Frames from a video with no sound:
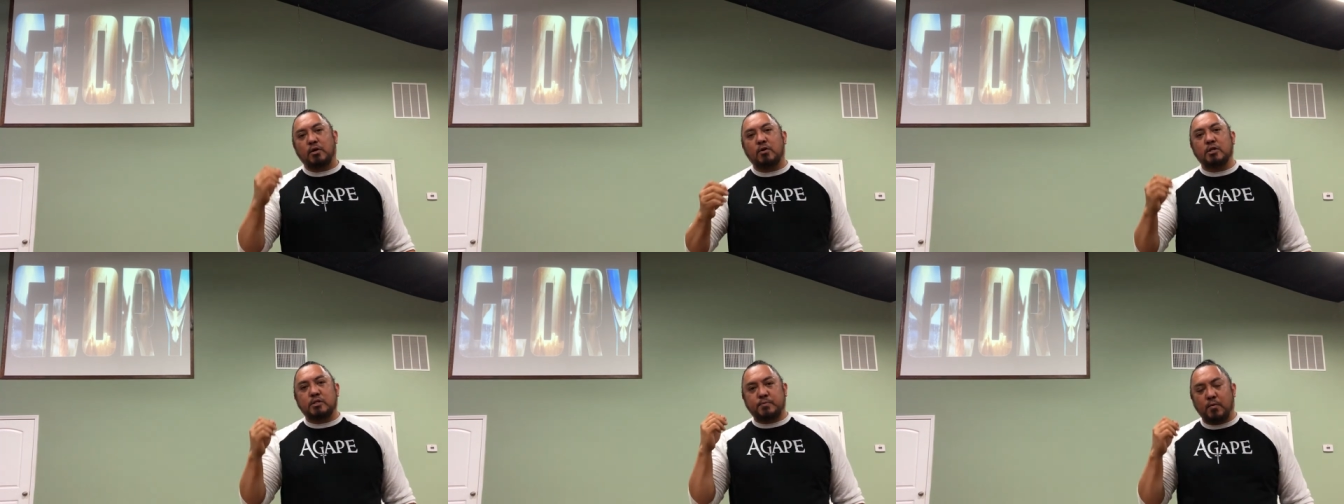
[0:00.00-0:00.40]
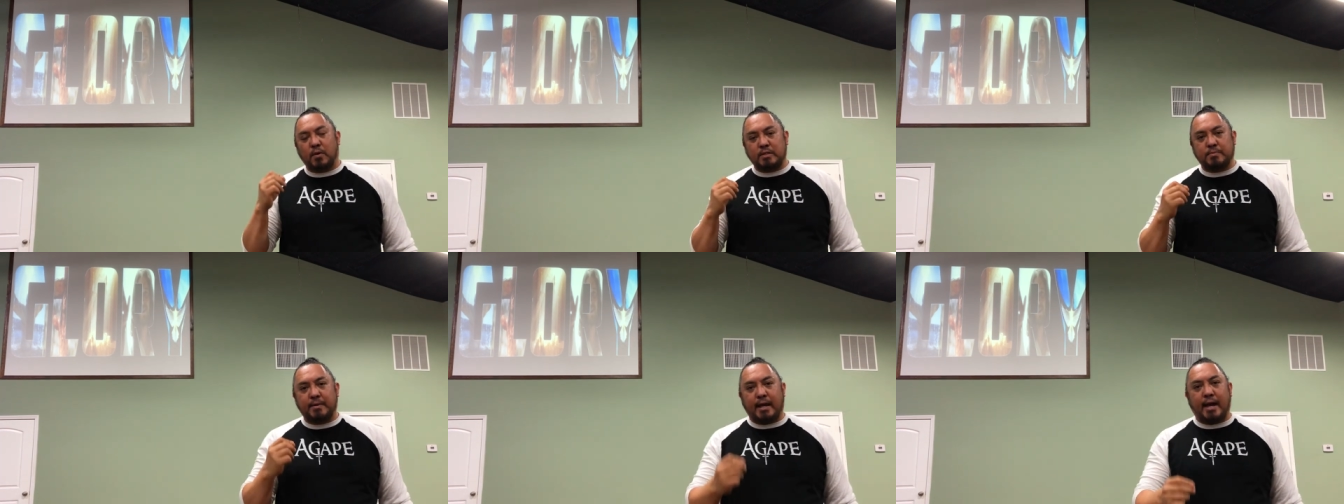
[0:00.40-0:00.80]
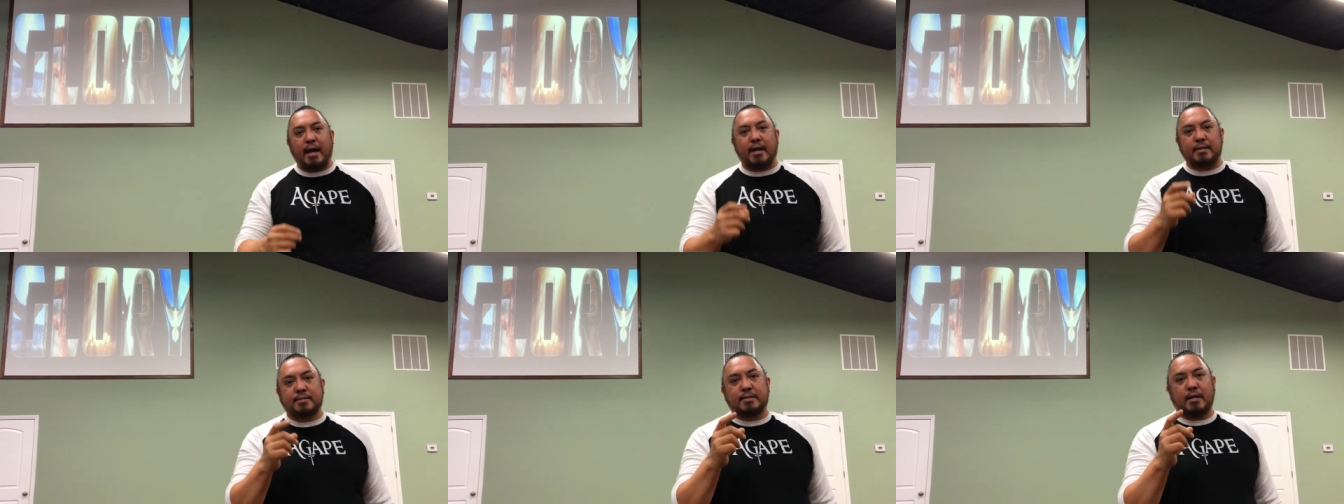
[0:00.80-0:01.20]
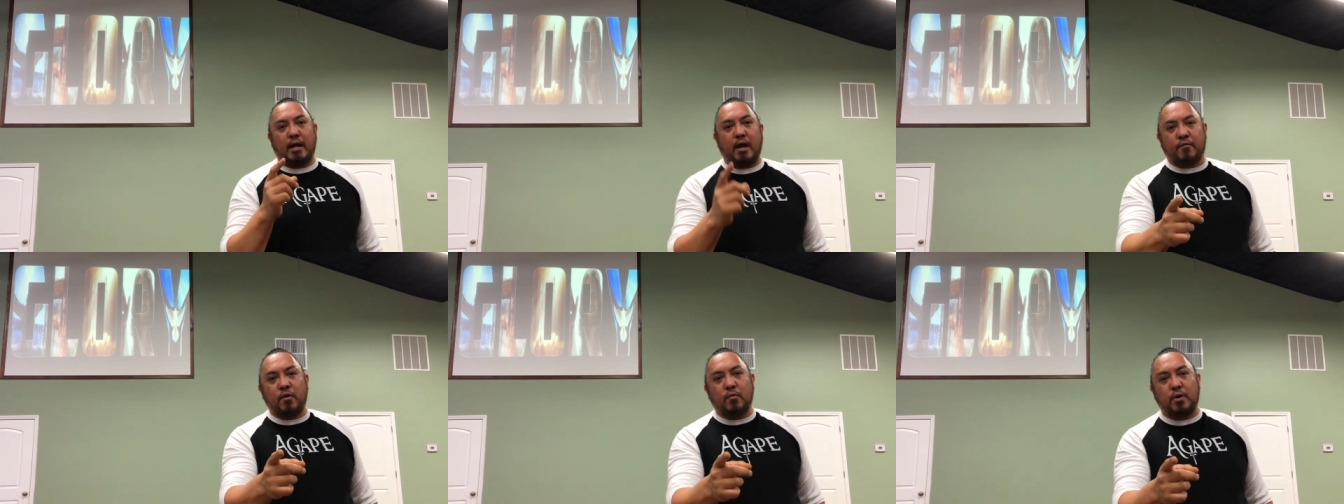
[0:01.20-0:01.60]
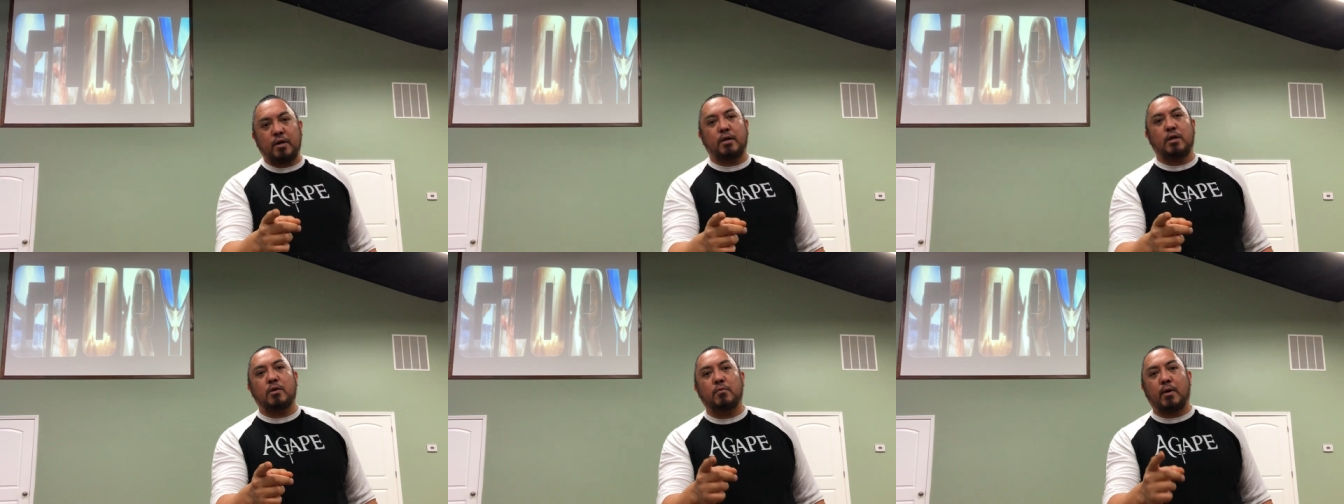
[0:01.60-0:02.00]
Holy Spirit wants me to ask every one
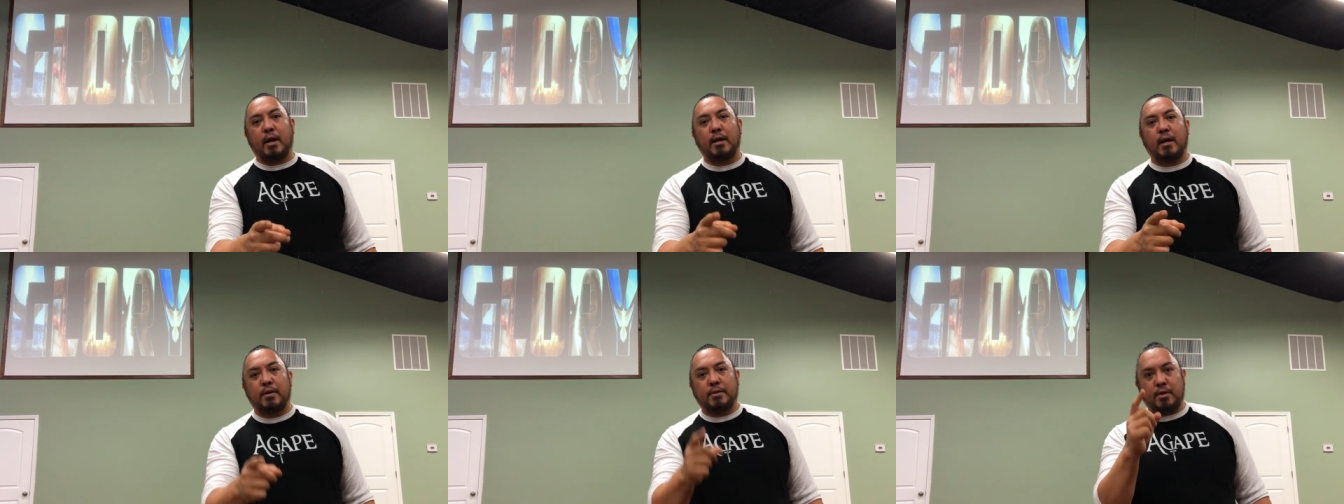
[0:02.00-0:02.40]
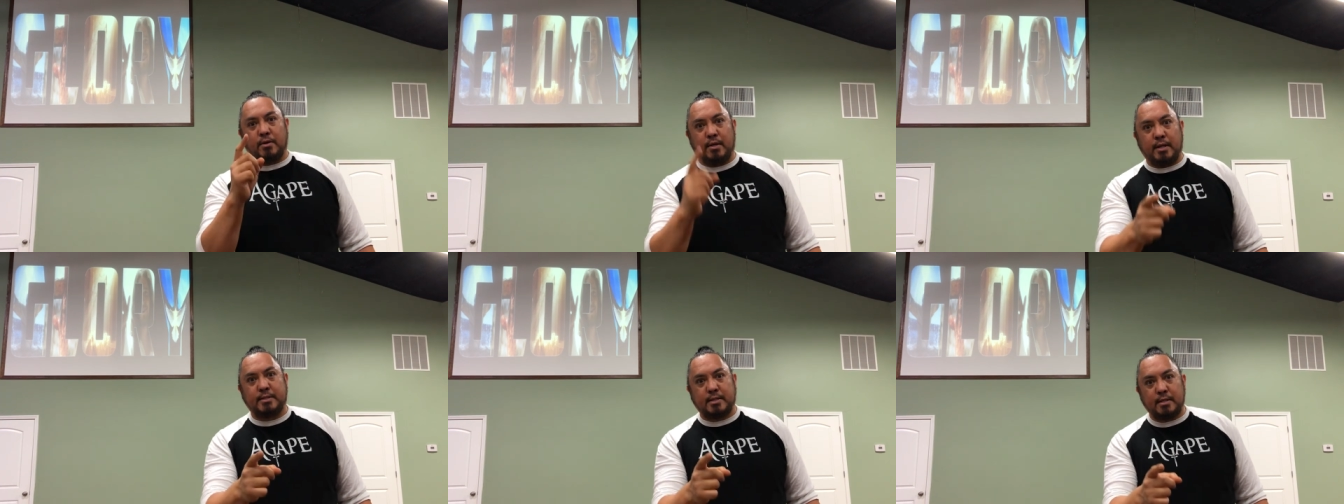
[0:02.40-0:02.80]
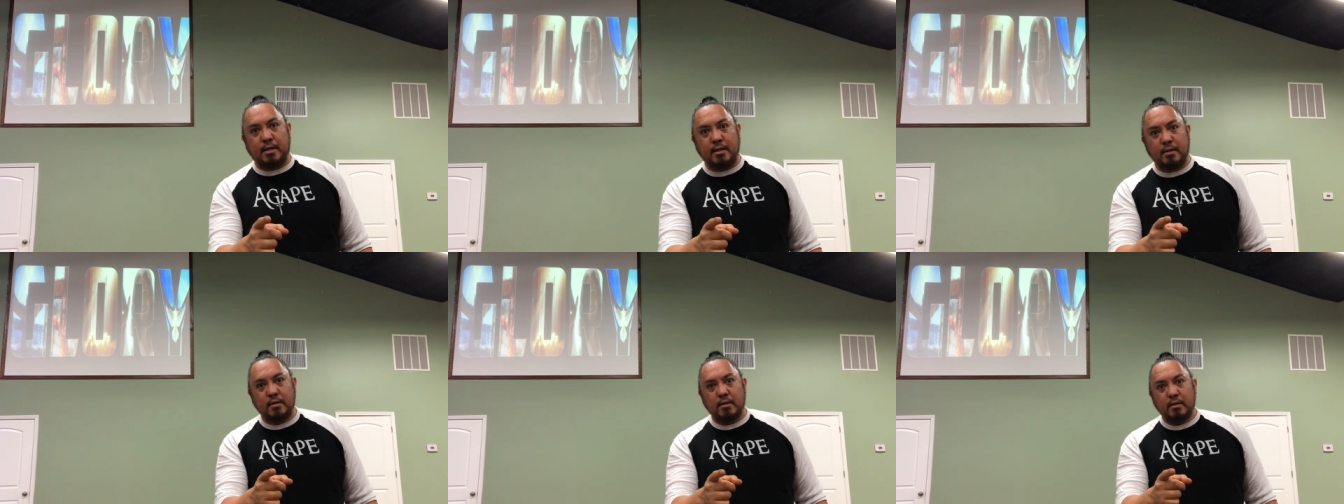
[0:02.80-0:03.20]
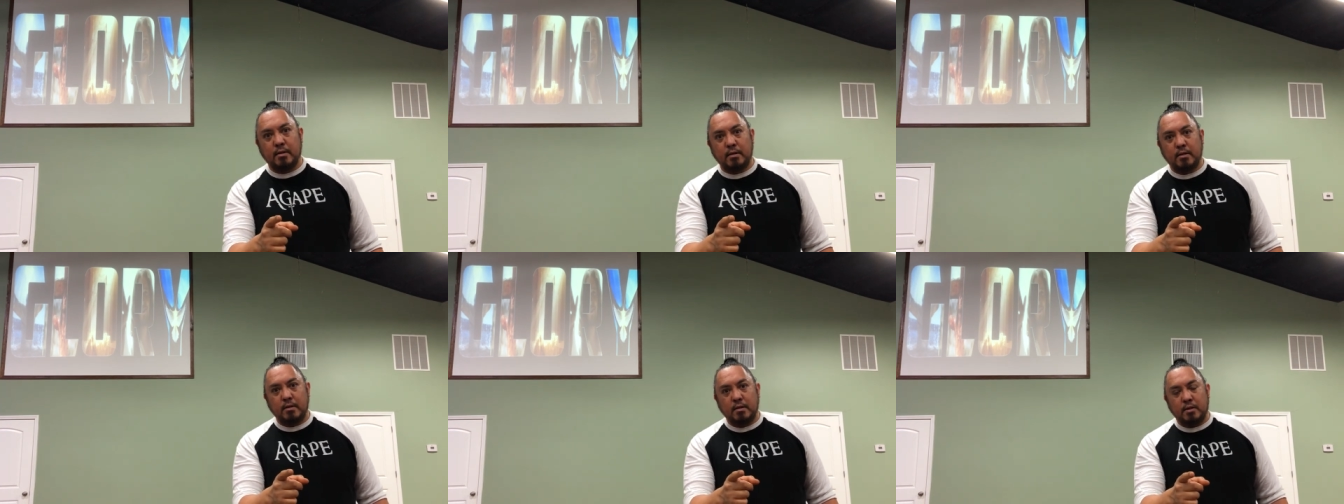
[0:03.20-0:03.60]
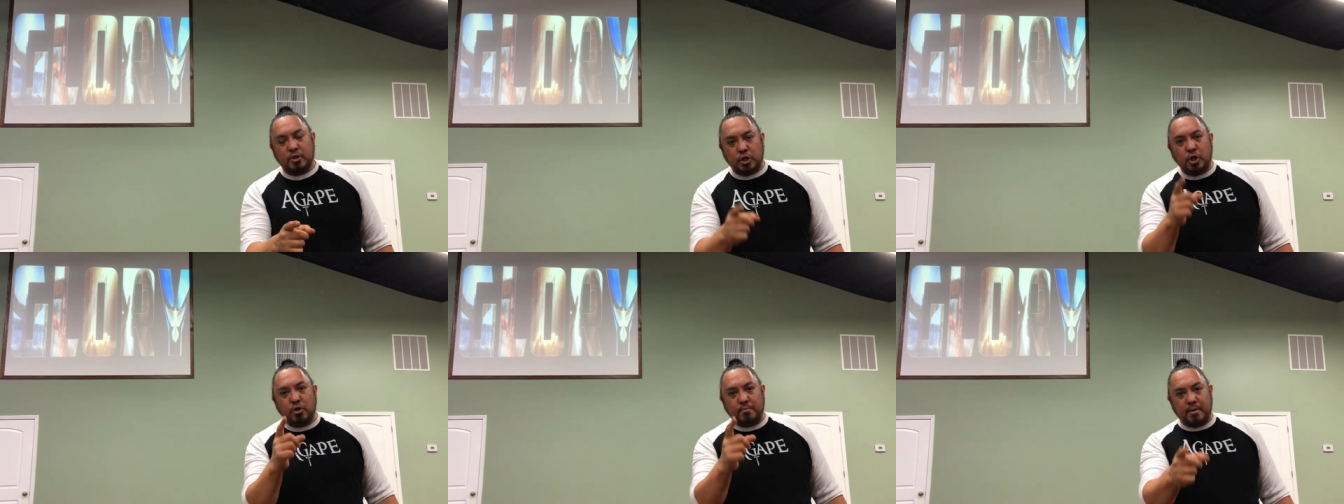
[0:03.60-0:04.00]
of you right now that you're listening,
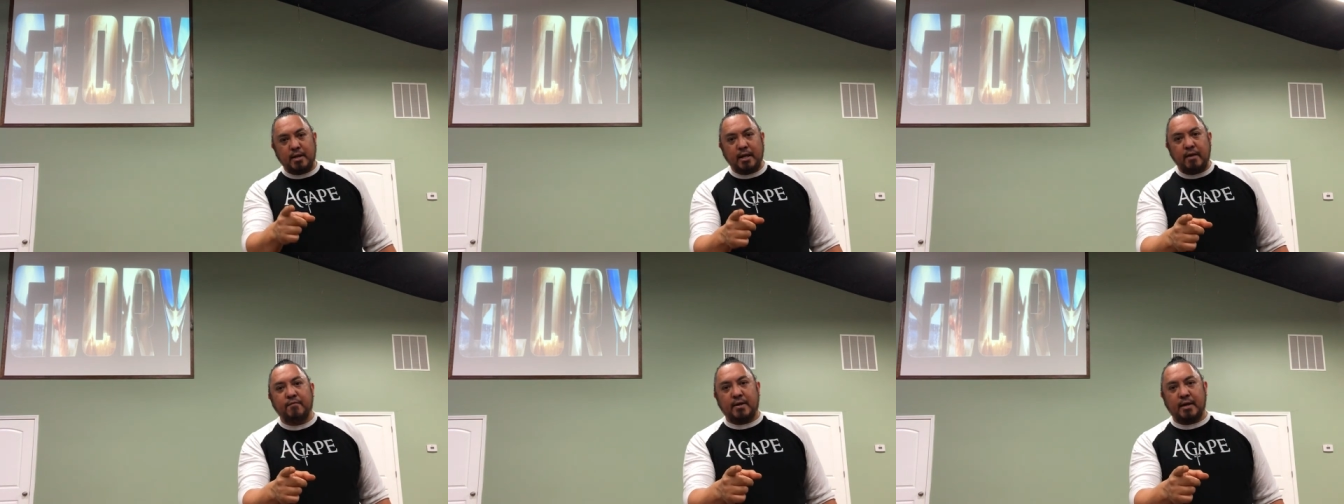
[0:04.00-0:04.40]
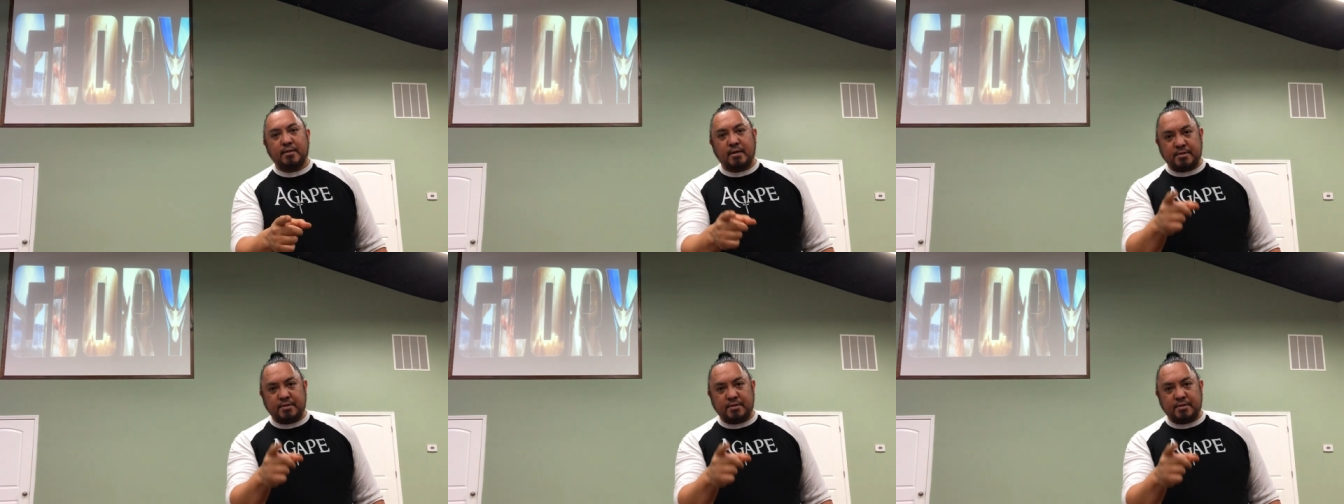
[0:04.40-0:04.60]
do you believe that?